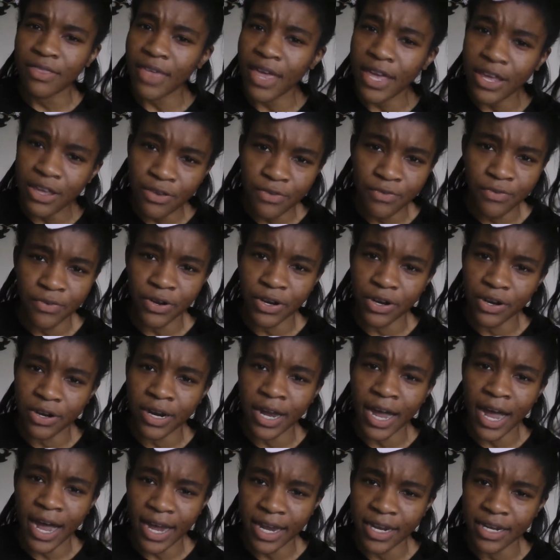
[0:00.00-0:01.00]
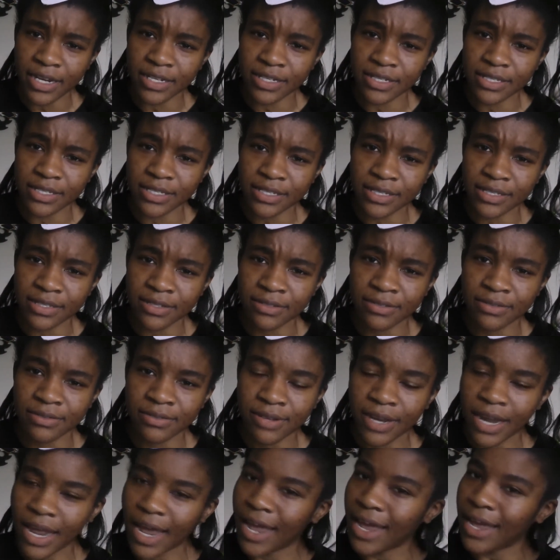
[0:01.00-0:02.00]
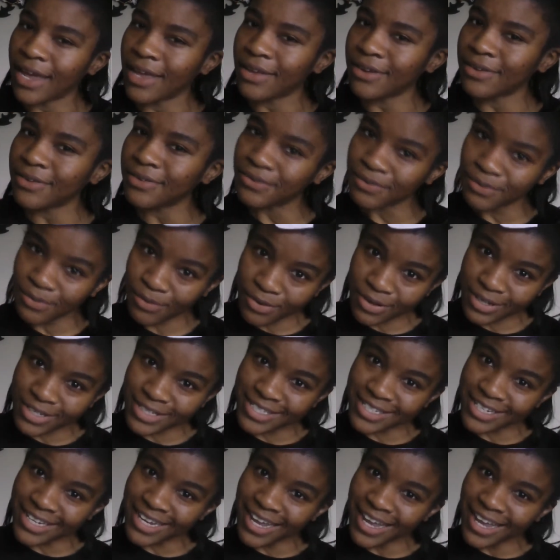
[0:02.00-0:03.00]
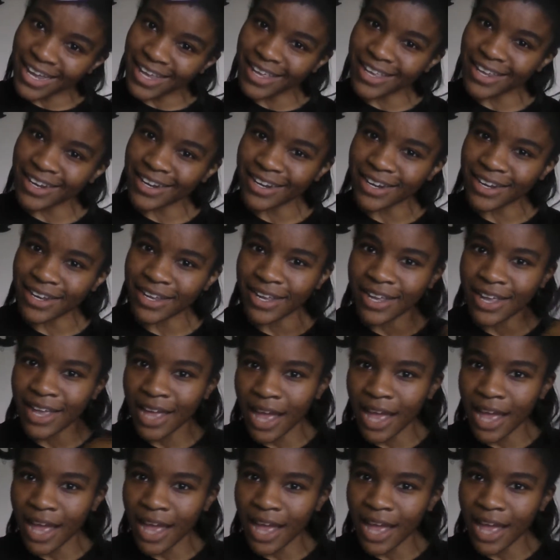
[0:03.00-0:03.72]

Thank you for your kindness. And once again,